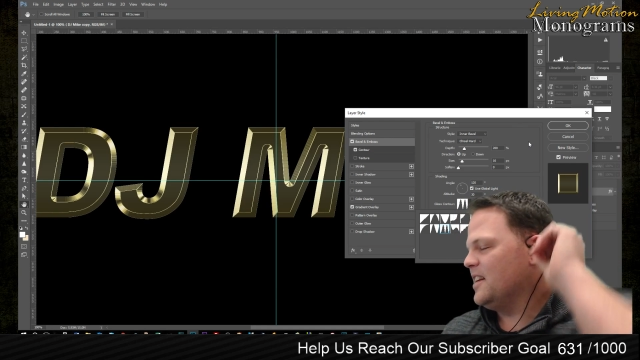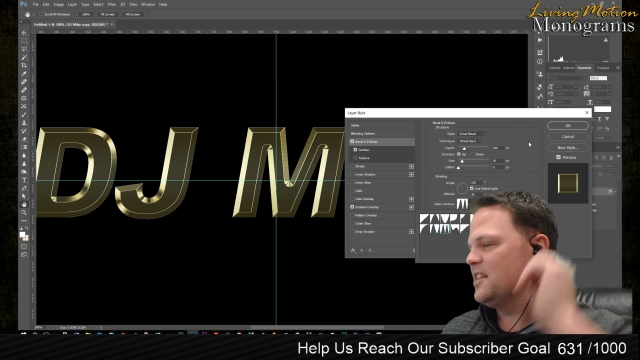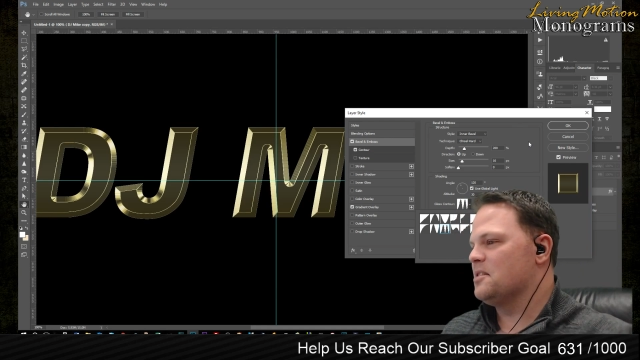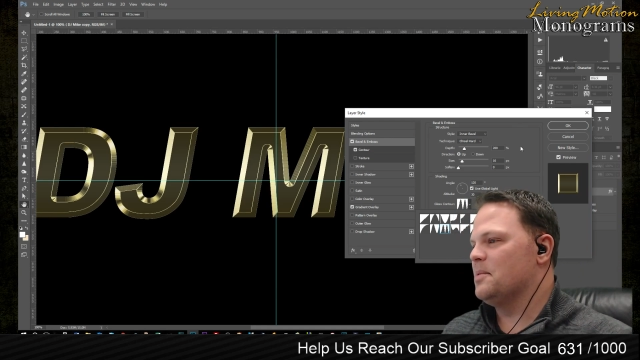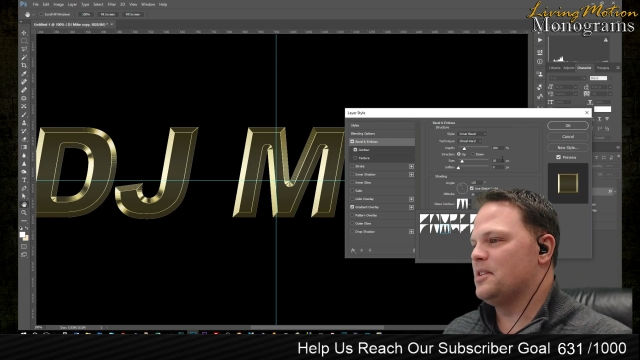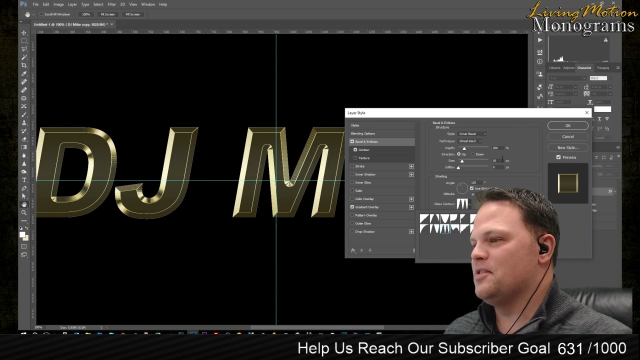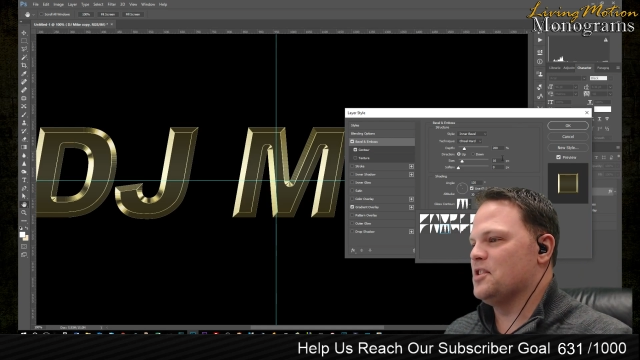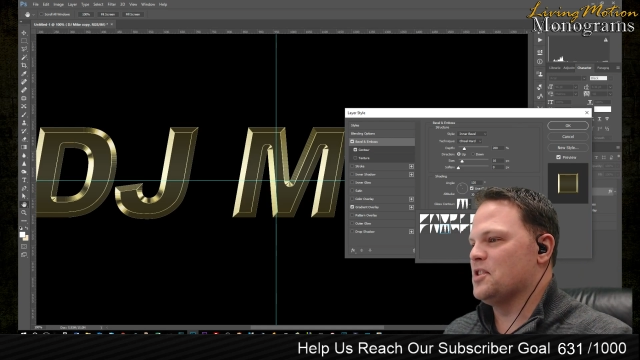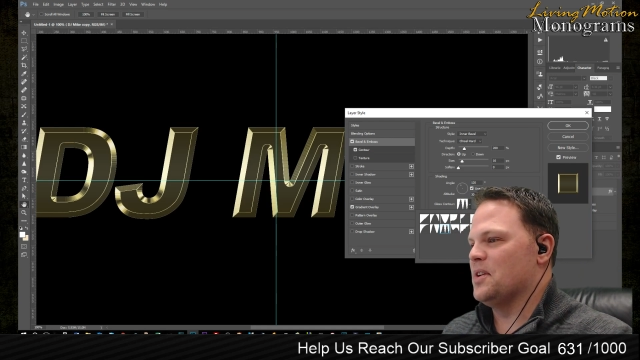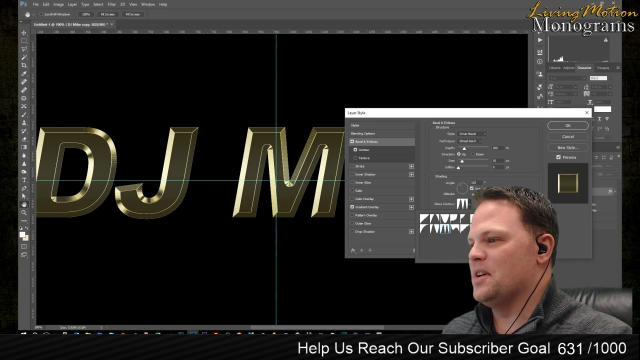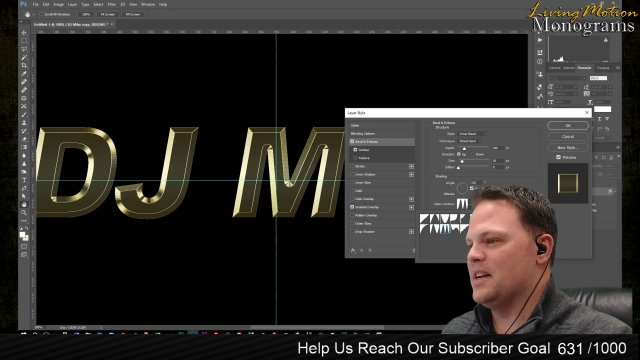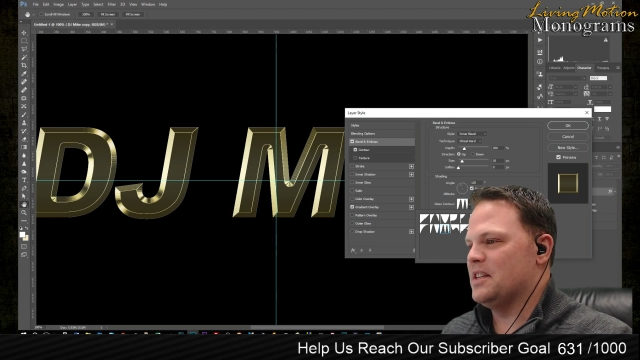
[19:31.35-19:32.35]
Thanks so much for
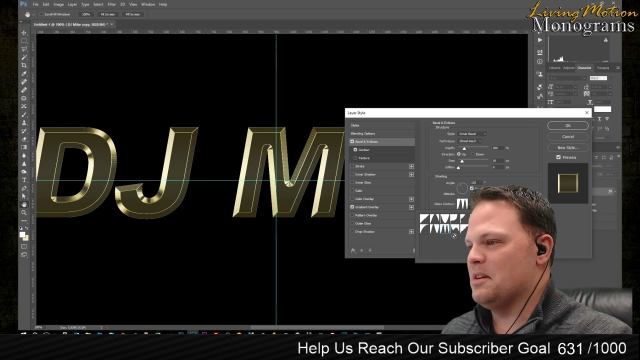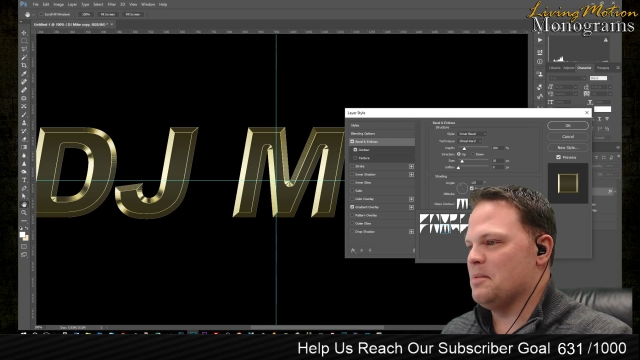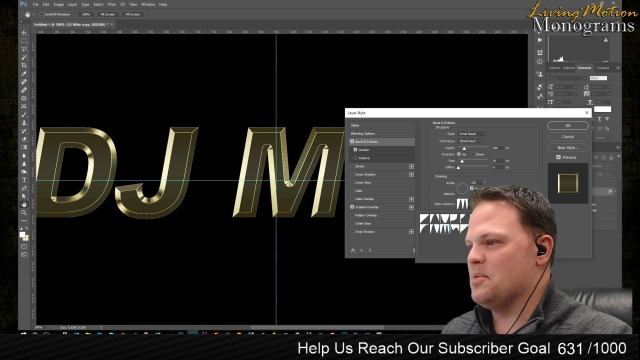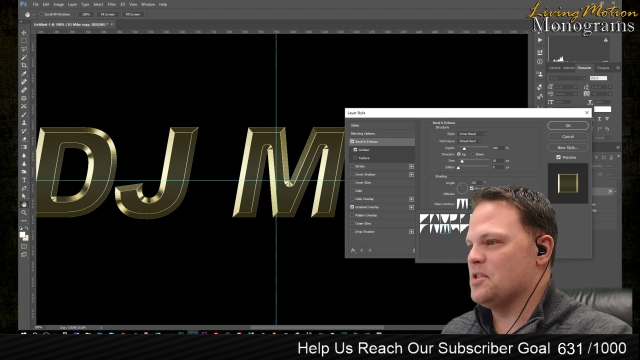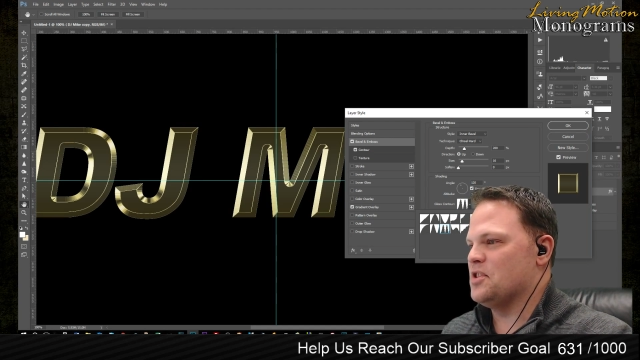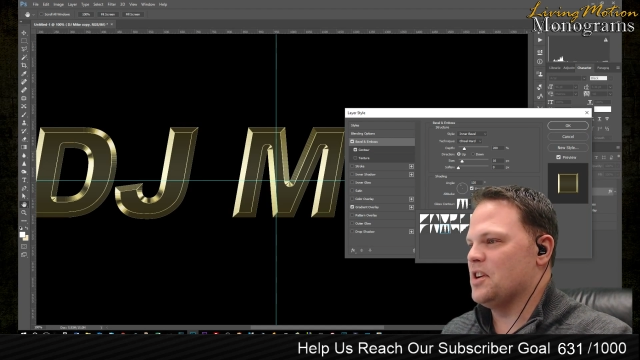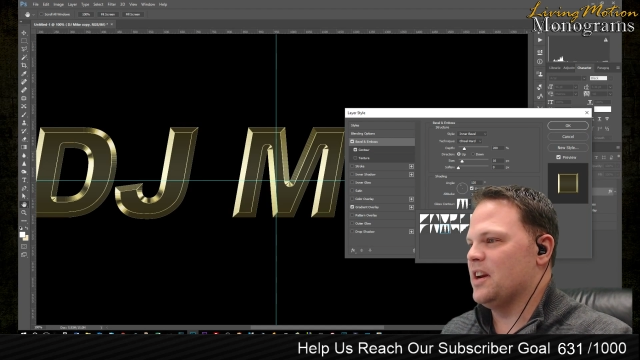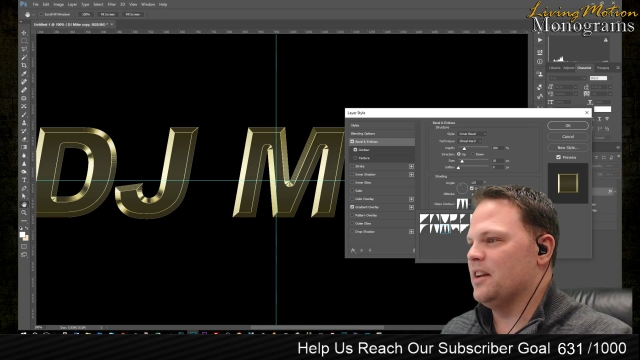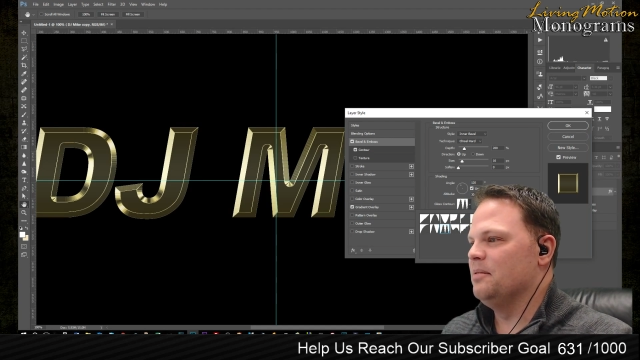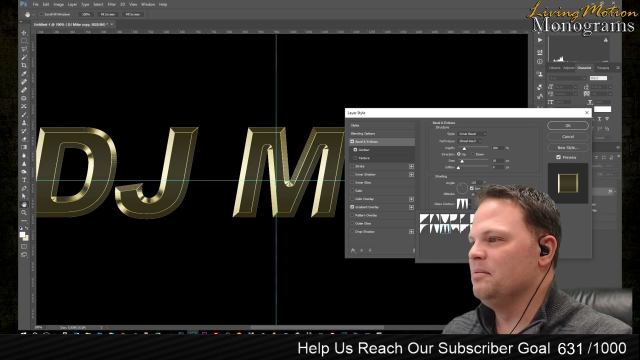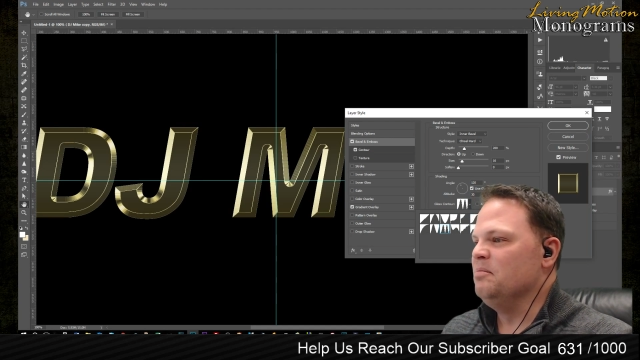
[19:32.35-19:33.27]
joining us. I appreciate it.